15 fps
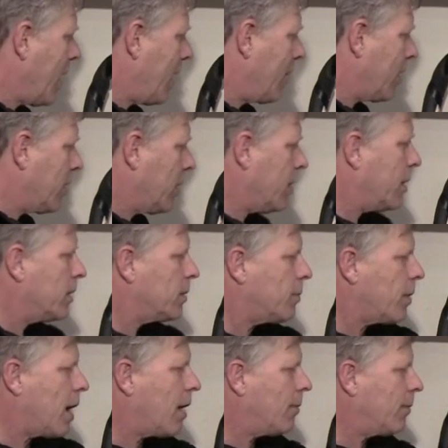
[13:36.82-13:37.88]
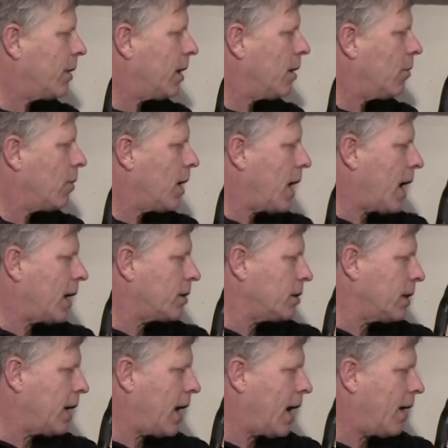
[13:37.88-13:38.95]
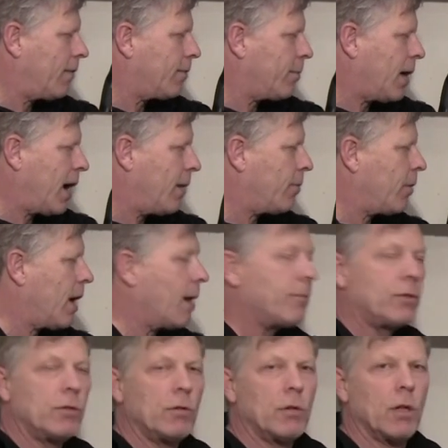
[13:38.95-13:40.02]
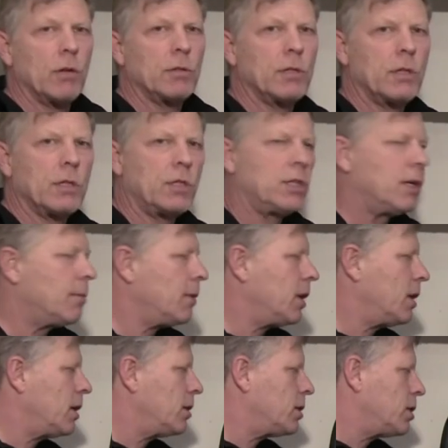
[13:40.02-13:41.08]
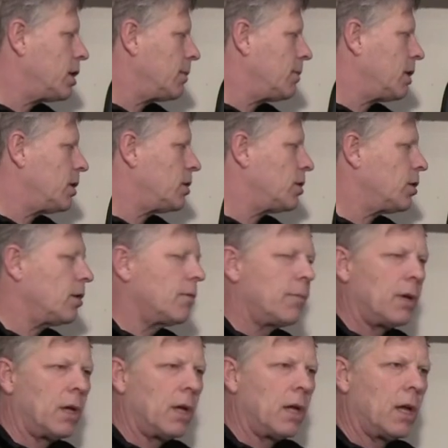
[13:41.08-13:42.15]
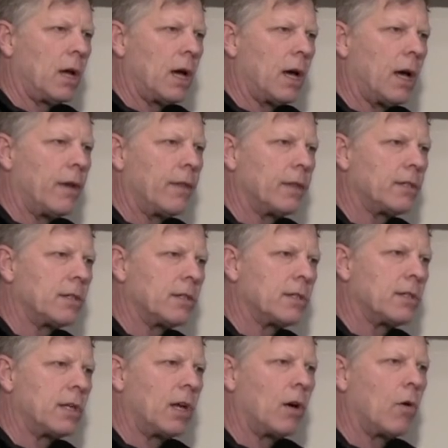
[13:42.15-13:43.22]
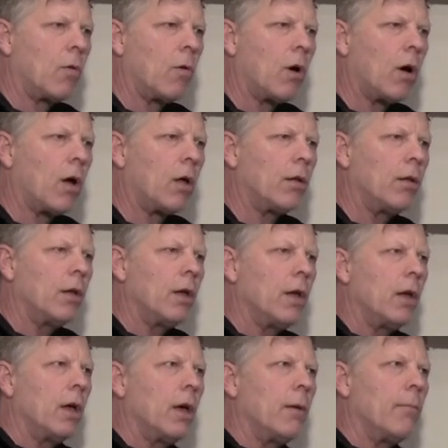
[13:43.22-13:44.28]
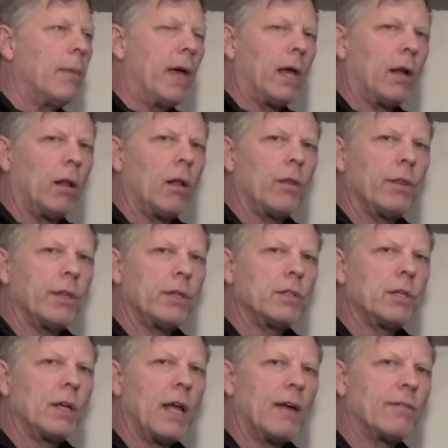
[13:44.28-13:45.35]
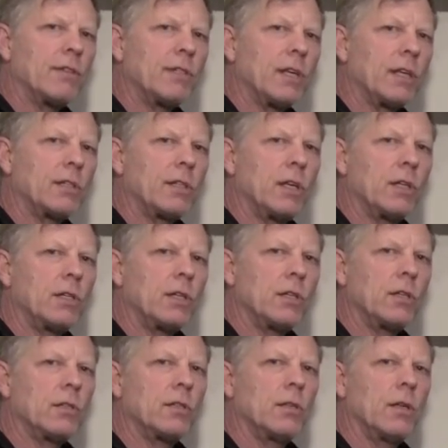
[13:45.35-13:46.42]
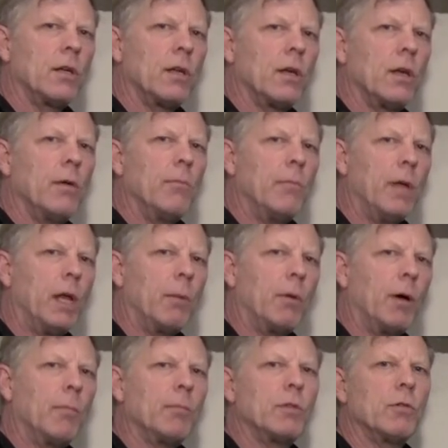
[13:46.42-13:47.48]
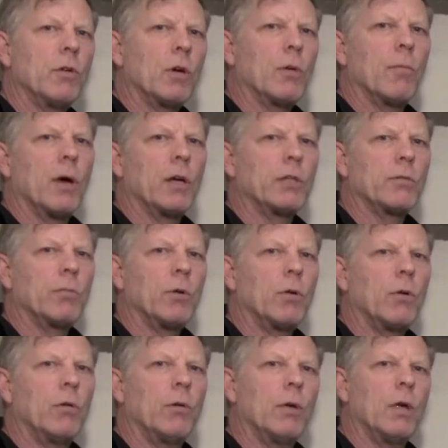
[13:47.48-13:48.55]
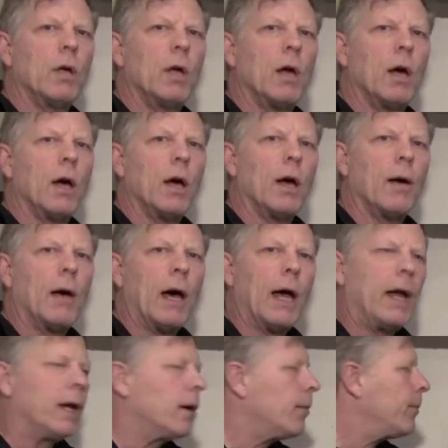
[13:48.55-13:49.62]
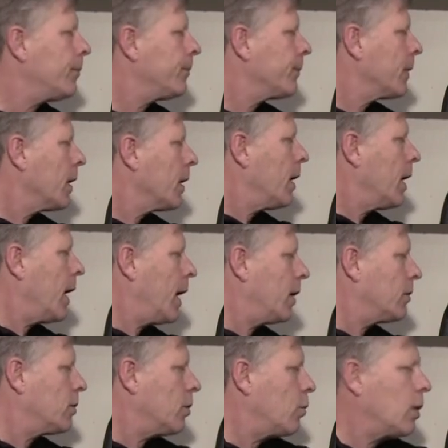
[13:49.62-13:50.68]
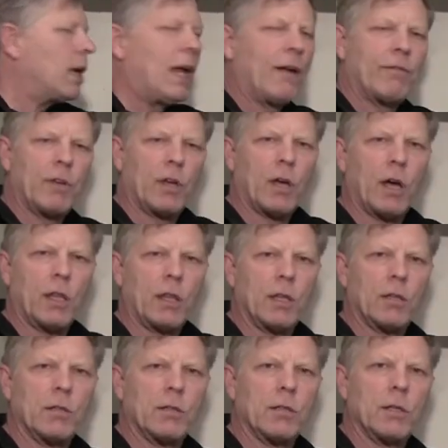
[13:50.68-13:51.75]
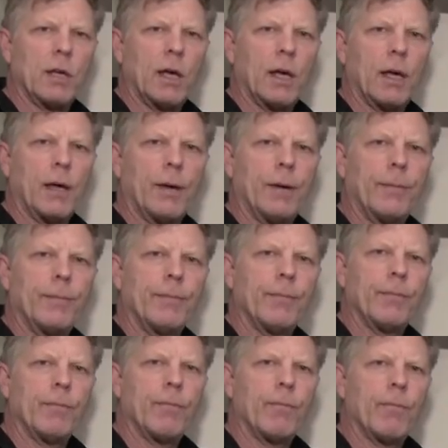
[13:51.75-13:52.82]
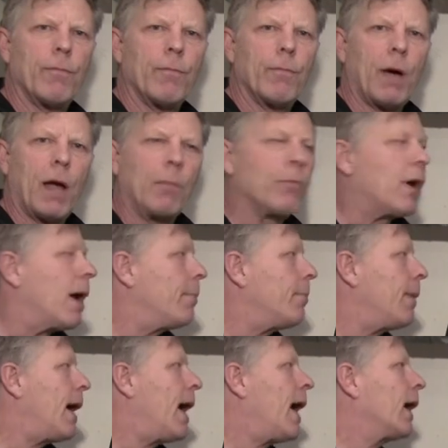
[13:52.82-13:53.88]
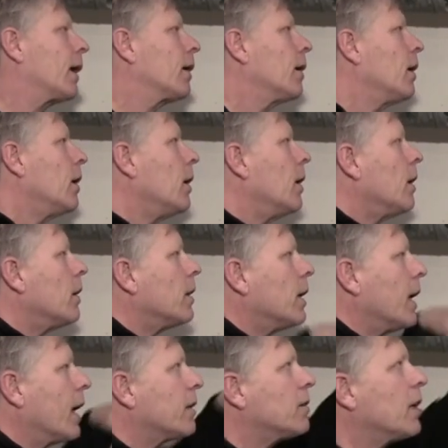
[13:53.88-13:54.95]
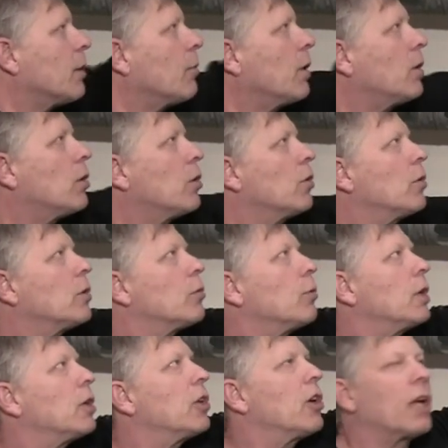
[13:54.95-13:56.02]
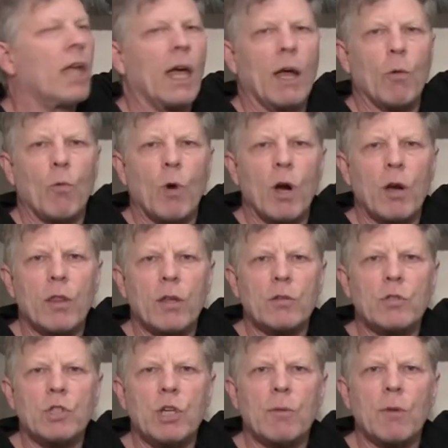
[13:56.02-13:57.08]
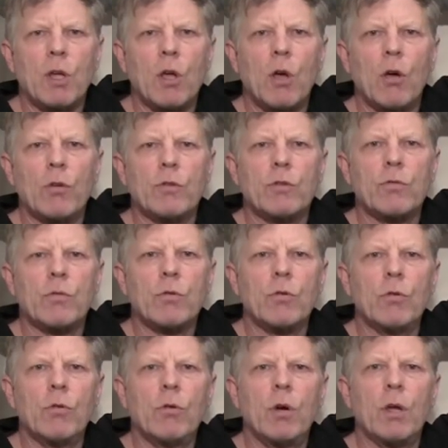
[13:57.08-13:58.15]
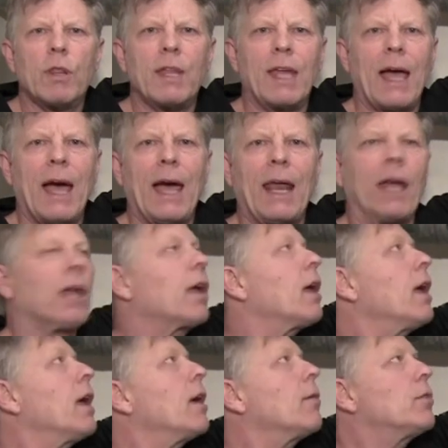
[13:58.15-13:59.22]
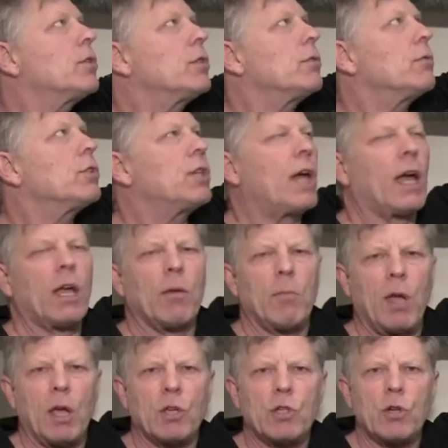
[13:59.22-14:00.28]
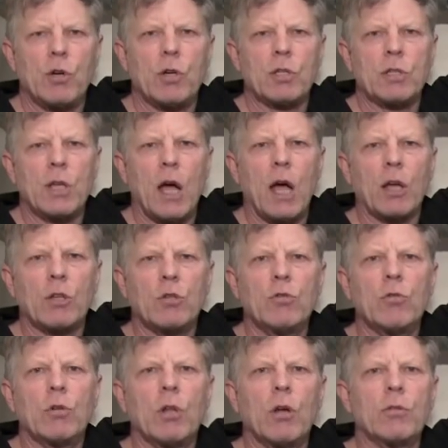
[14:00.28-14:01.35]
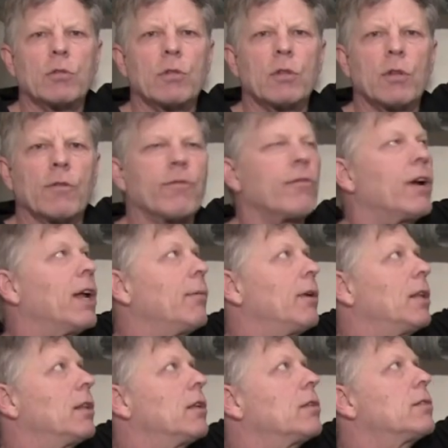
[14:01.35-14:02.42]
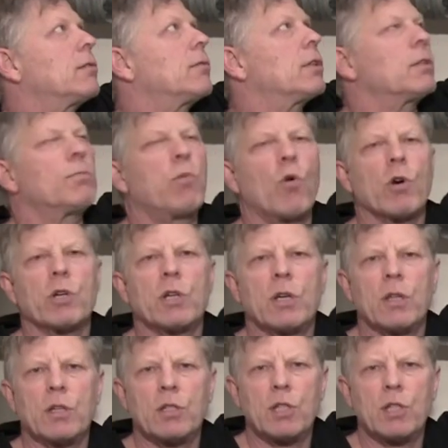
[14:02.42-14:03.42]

have a clearance problem here. We actually have pipe wrap too close to the chimney. These chimneys should be, this is single wall metal. This should have 6 inches minimum to a combustible item. And so we'd have to cut this pipe wrap back. The next thing we do is we look at where this chimney goes through the attic. Check and make sure it's not too close to the framing. This portion of the